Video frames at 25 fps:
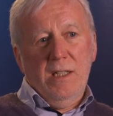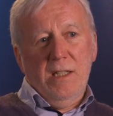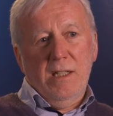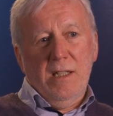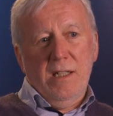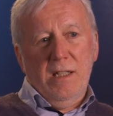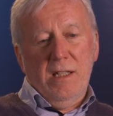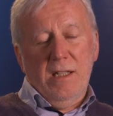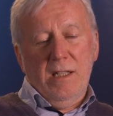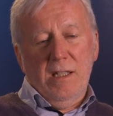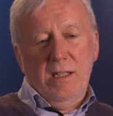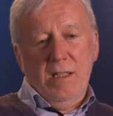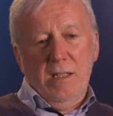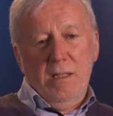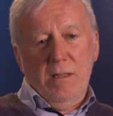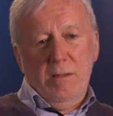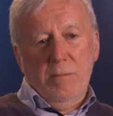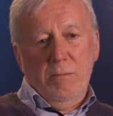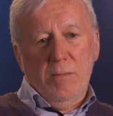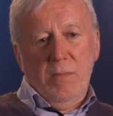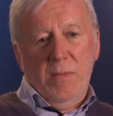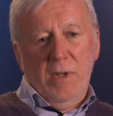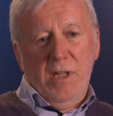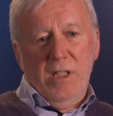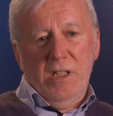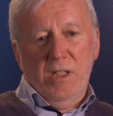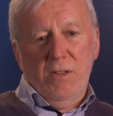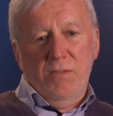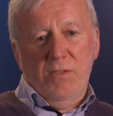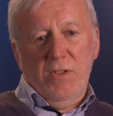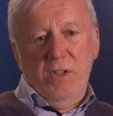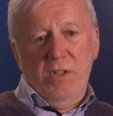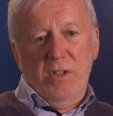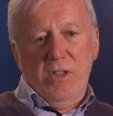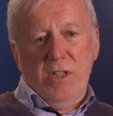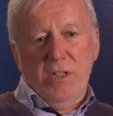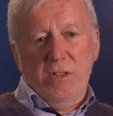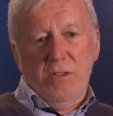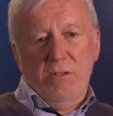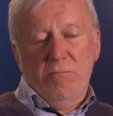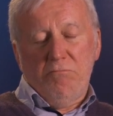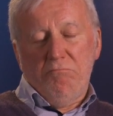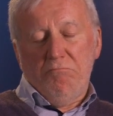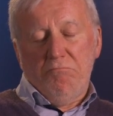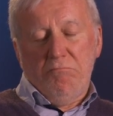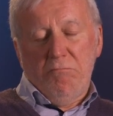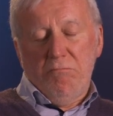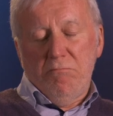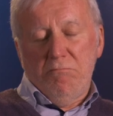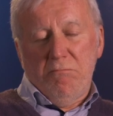And if
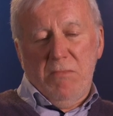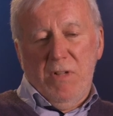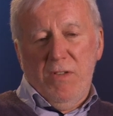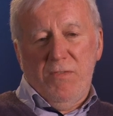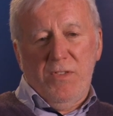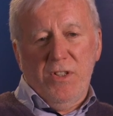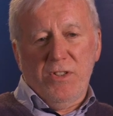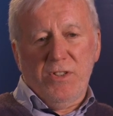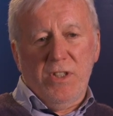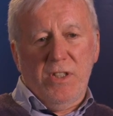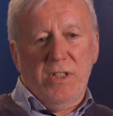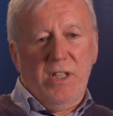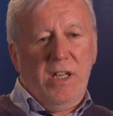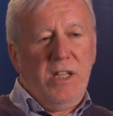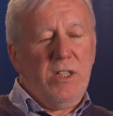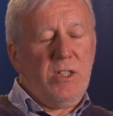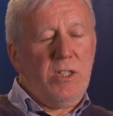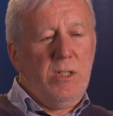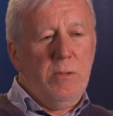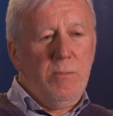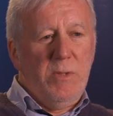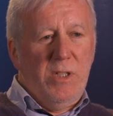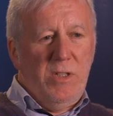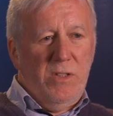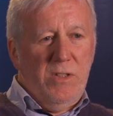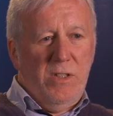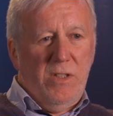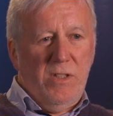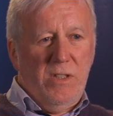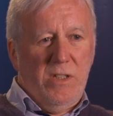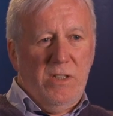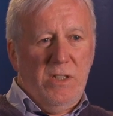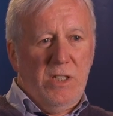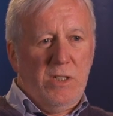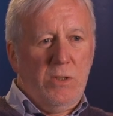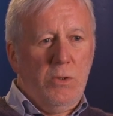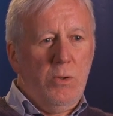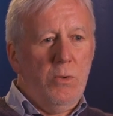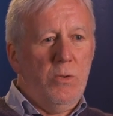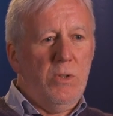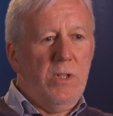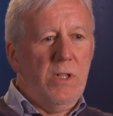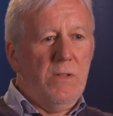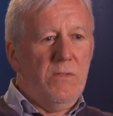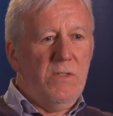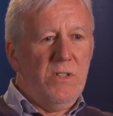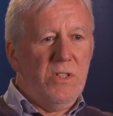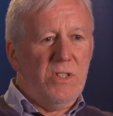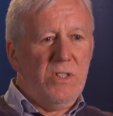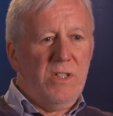there's an argument that there are two
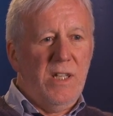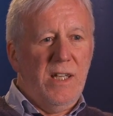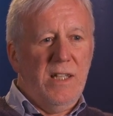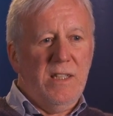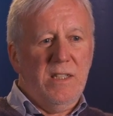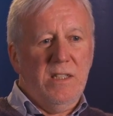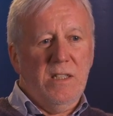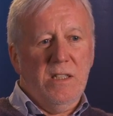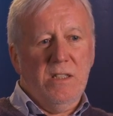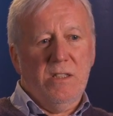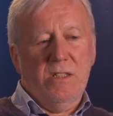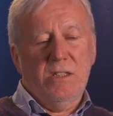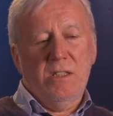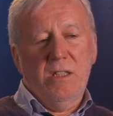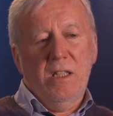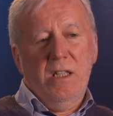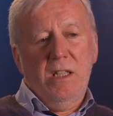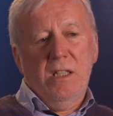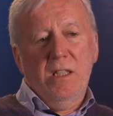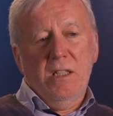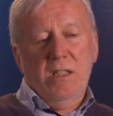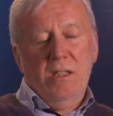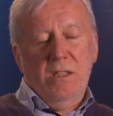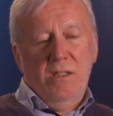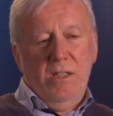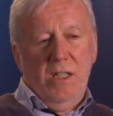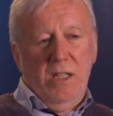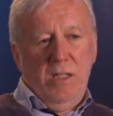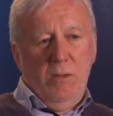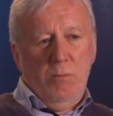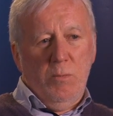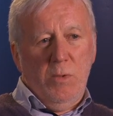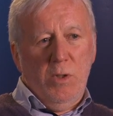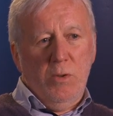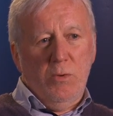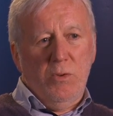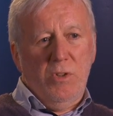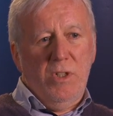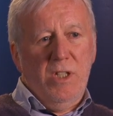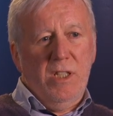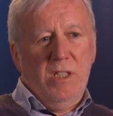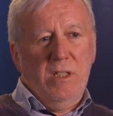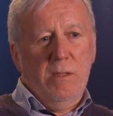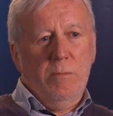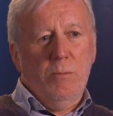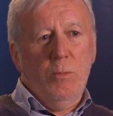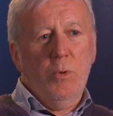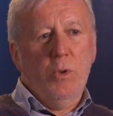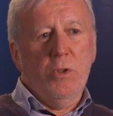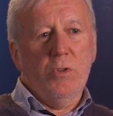different standards, then we'll take
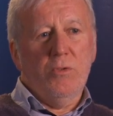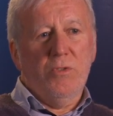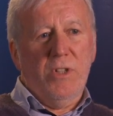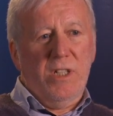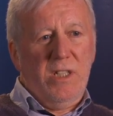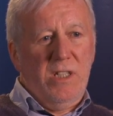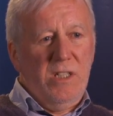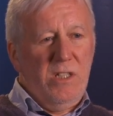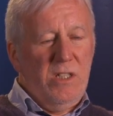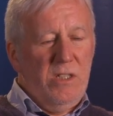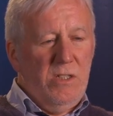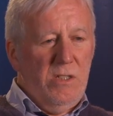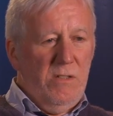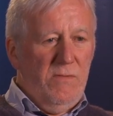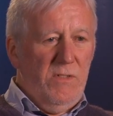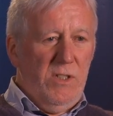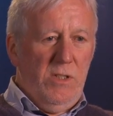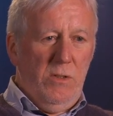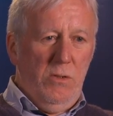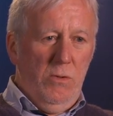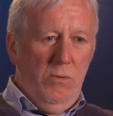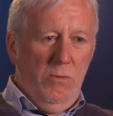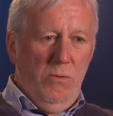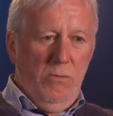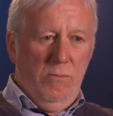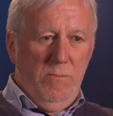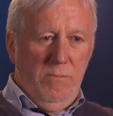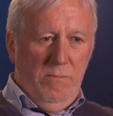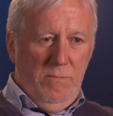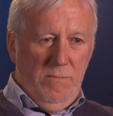the more rigorous of the two.